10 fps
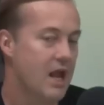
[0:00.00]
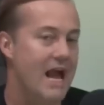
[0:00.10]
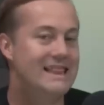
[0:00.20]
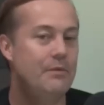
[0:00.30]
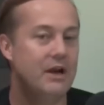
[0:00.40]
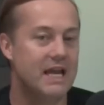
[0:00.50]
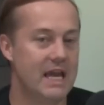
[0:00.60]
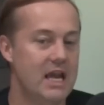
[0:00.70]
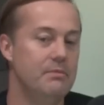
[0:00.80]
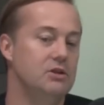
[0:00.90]
And then when I
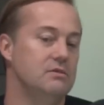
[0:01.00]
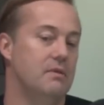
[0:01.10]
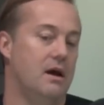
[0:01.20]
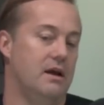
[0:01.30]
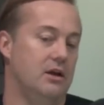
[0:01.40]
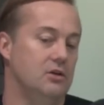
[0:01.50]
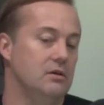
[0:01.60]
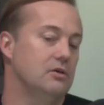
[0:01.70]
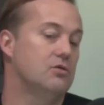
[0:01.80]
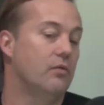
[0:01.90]
came into my
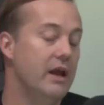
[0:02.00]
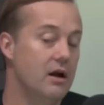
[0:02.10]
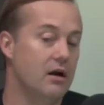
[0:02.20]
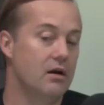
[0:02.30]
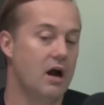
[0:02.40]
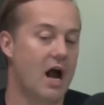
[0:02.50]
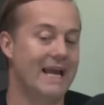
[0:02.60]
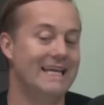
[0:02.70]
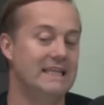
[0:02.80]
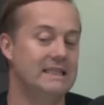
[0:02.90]
career,
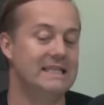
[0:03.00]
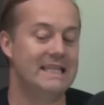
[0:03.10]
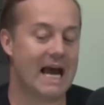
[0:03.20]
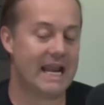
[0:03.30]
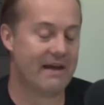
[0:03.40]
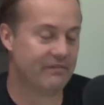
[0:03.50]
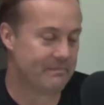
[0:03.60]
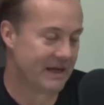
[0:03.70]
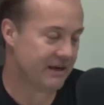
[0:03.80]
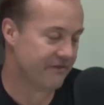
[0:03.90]
I did not have a
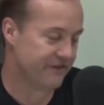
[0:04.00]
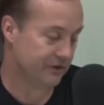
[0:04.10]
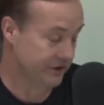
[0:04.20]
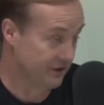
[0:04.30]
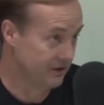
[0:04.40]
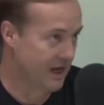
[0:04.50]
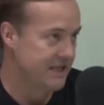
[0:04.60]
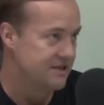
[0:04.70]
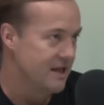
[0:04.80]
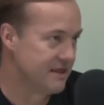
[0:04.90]
big enough filter. I
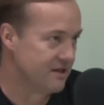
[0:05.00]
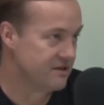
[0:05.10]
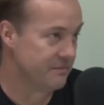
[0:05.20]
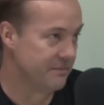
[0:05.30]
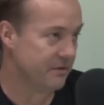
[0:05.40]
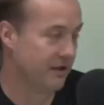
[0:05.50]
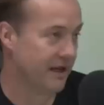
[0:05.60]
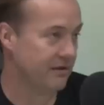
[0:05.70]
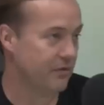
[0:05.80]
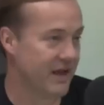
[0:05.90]
said things to people
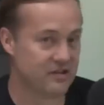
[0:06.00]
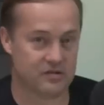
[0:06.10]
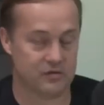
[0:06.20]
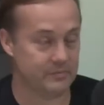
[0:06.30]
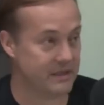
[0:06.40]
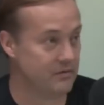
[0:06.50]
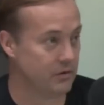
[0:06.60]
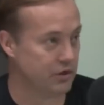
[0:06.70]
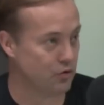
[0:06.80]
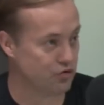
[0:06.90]
like, well, that's stupid, or
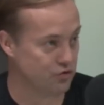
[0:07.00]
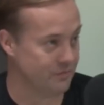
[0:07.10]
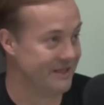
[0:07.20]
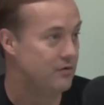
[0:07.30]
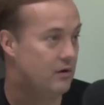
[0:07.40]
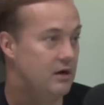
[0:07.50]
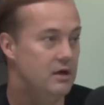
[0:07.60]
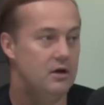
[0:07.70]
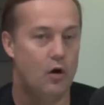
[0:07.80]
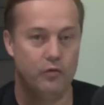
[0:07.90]
you're stupid, or
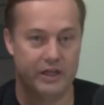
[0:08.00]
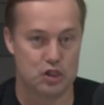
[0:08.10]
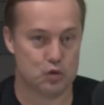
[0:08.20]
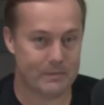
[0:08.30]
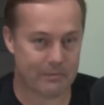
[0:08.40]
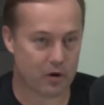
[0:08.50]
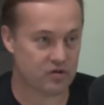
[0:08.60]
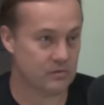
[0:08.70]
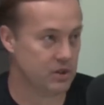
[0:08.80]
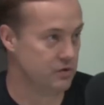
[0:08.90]
only a stupid
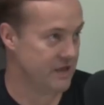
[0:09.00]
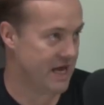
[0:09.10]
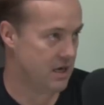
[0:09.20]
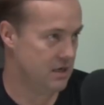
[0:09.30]
person would do that.